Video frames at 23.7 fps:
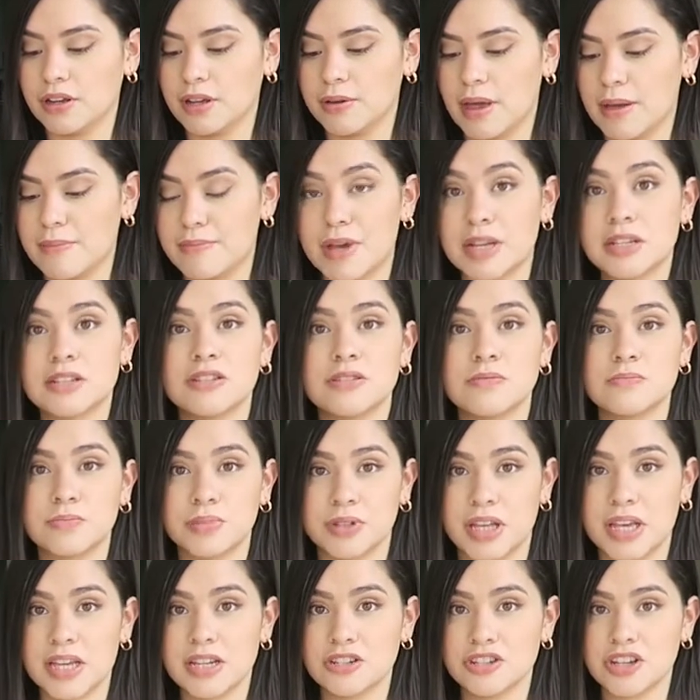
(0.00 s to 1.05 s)
I mentioned
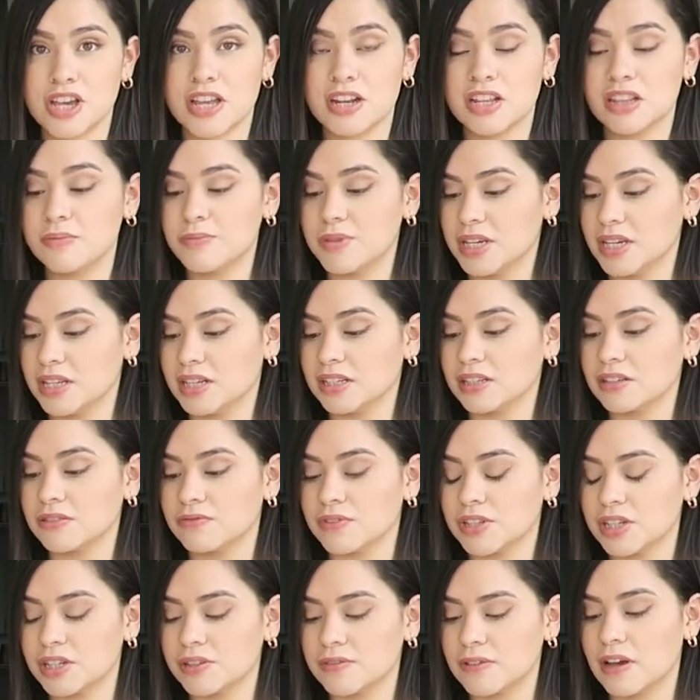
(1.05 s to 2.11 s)
plain Jane in the beginning of
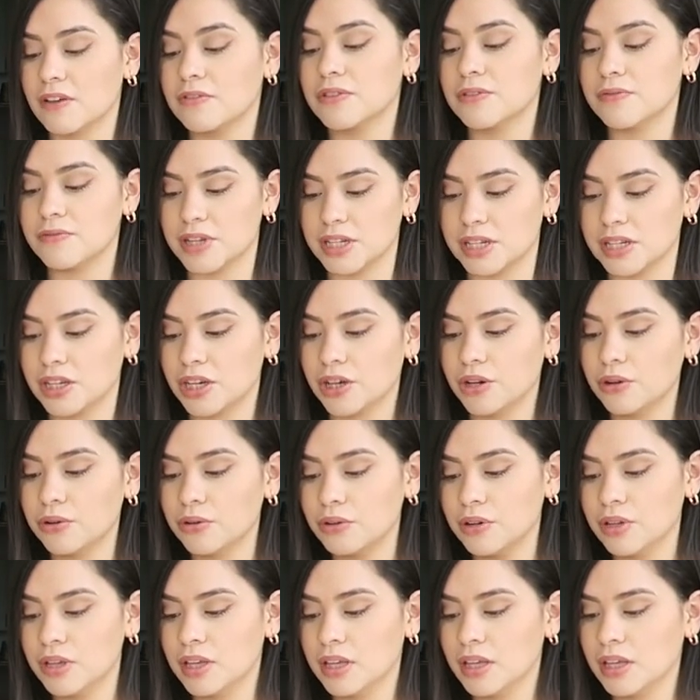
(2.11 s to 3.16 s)
the
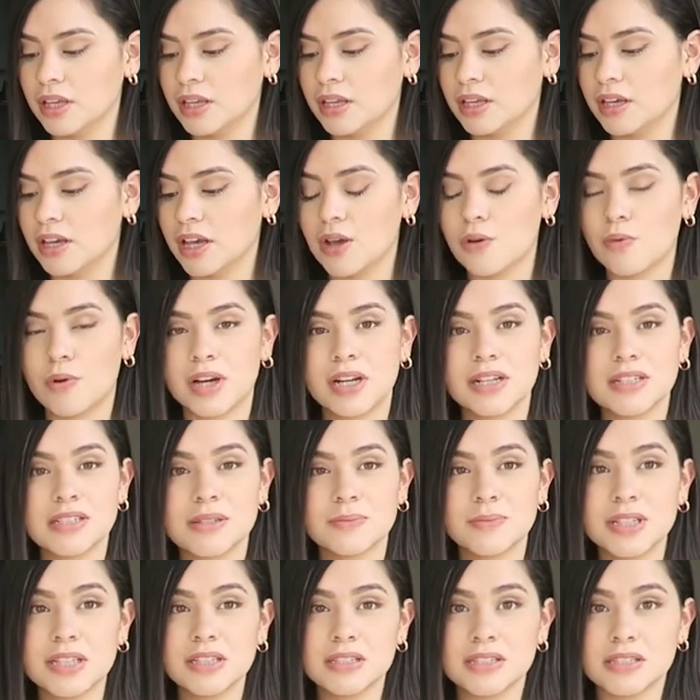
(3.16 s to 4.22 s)
video. I wanted
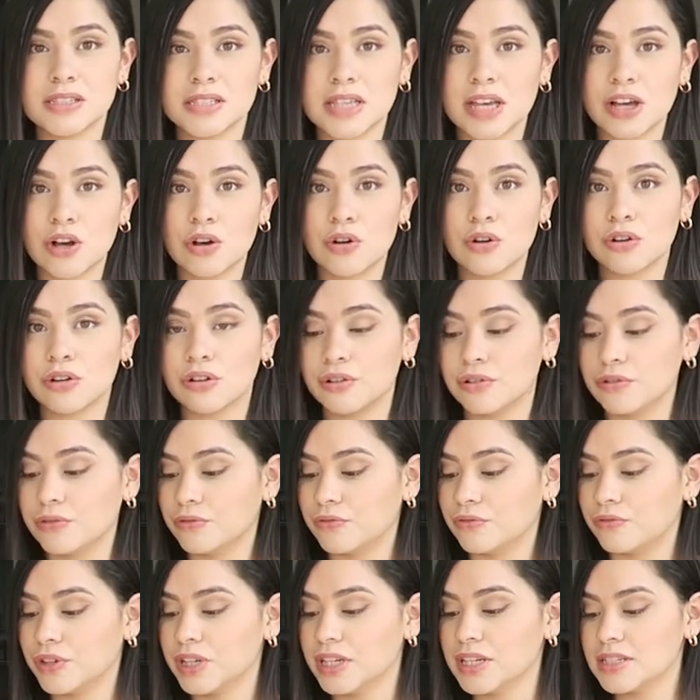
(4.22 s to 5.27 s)
something silk,
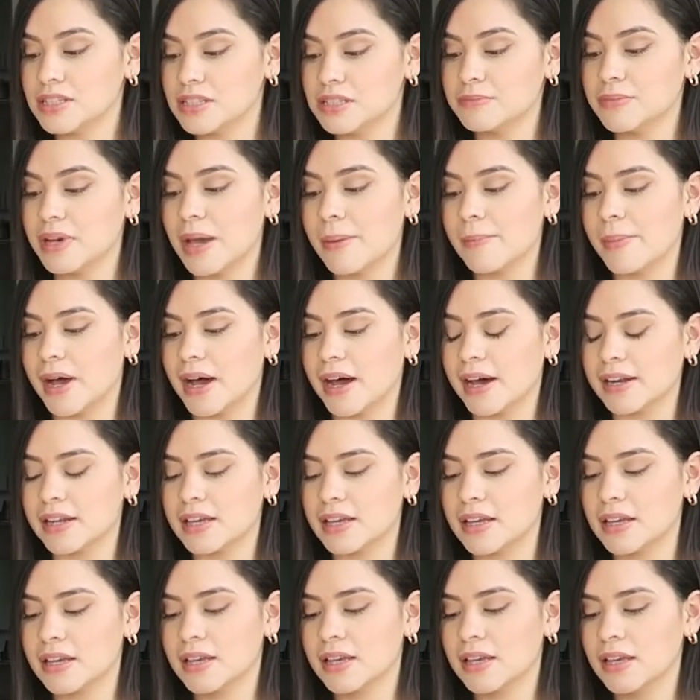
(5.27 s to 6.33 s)
fitted to my
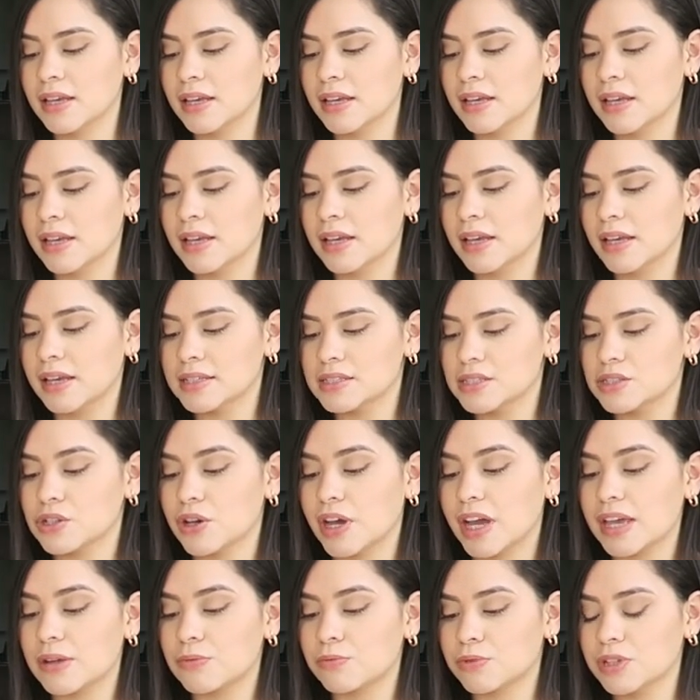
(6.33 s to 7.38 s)
body. So
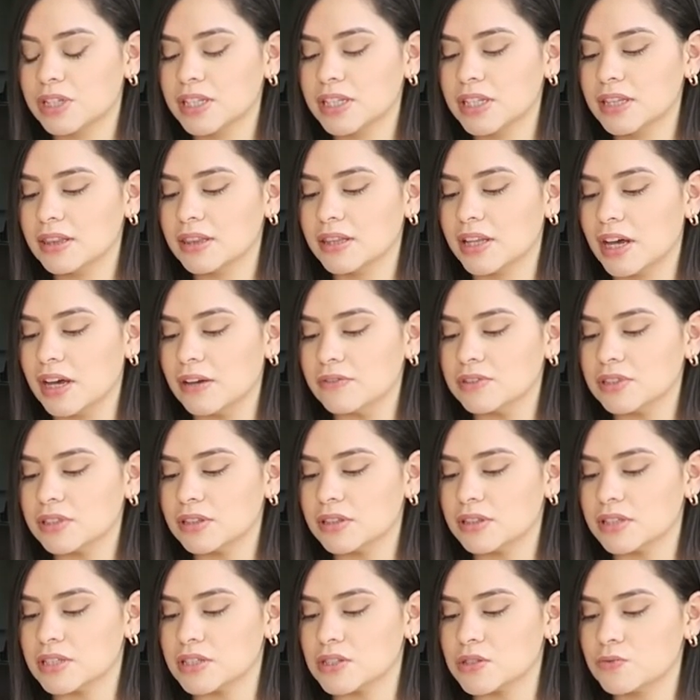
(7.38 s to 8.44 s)
I really
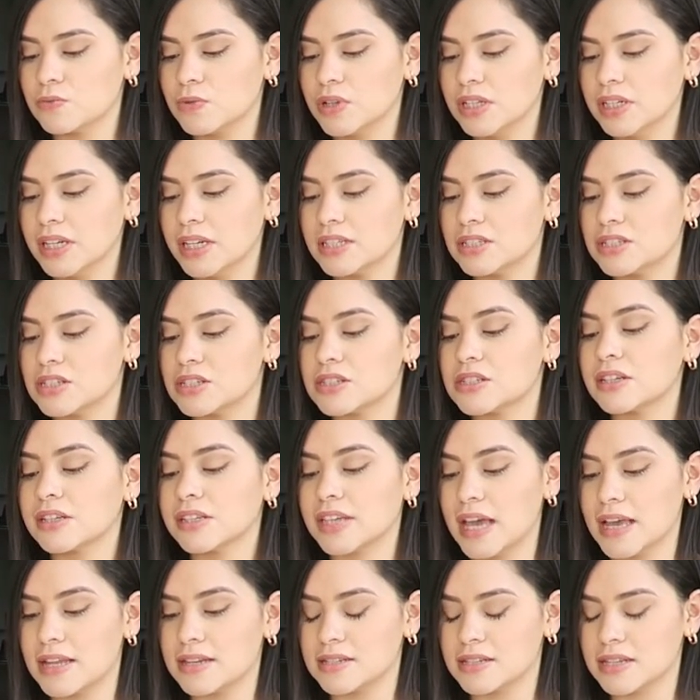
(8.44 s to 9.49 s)
loved this one. I just,
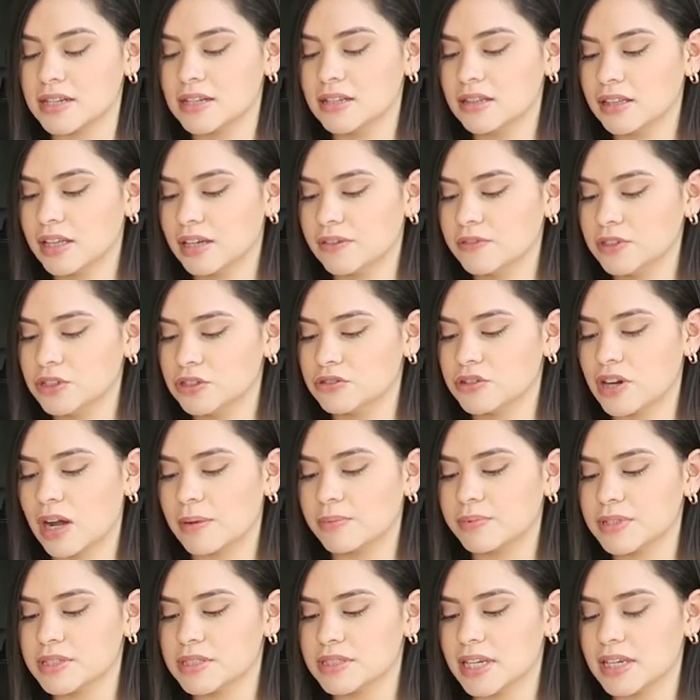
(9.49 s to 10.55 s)
again, didn't love the
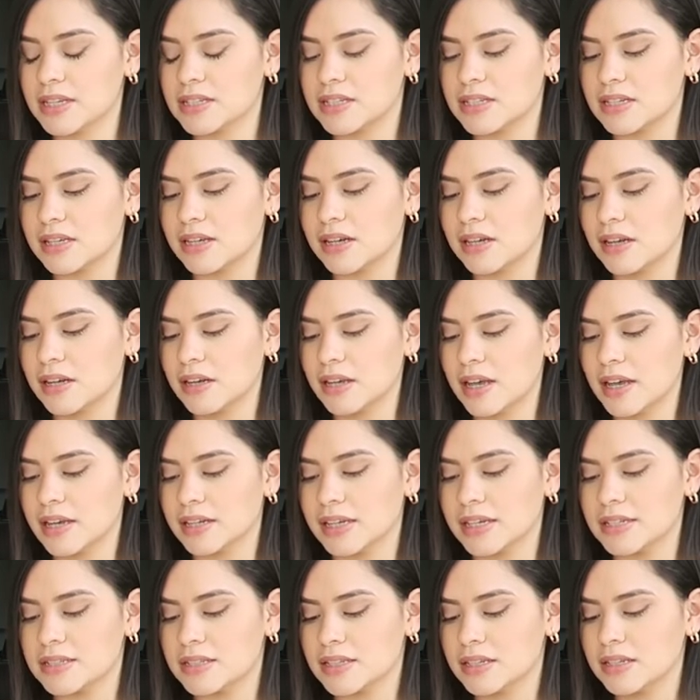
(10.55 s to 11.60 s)
strapless idea, and
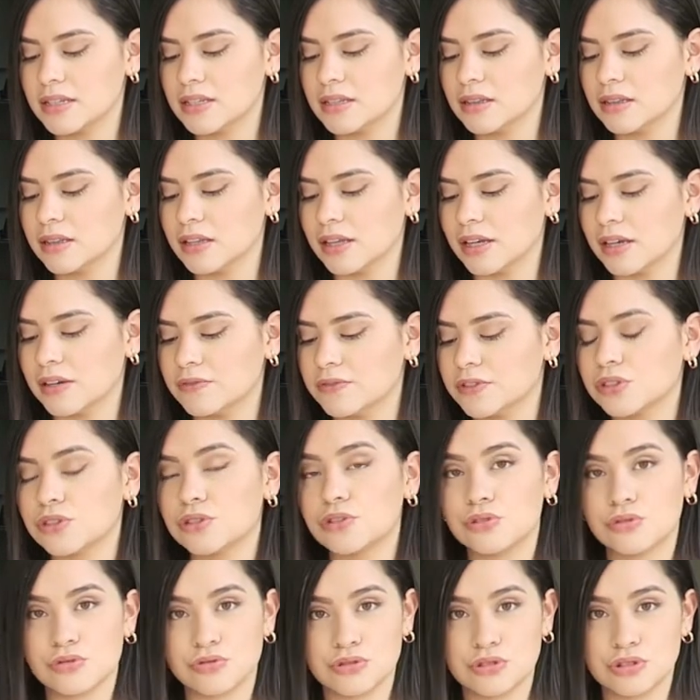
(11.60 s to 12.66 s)
I didn't love the
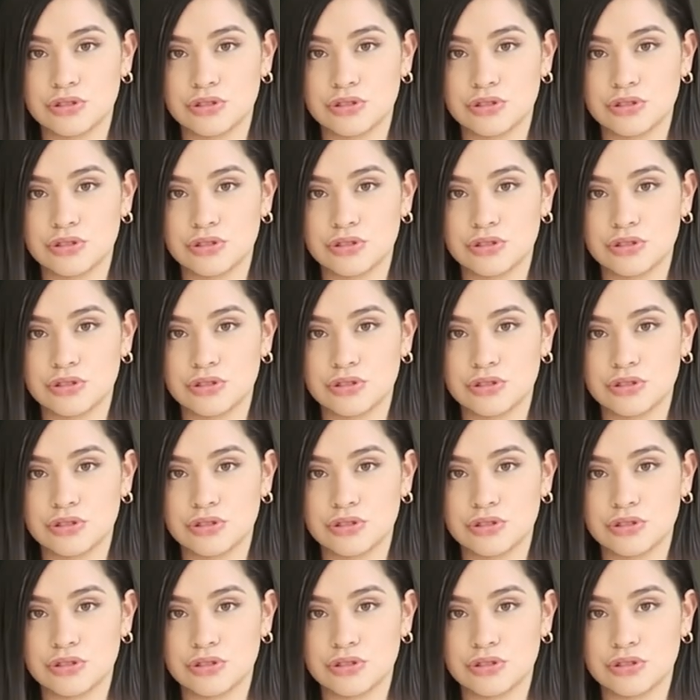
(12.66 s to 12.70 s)
huge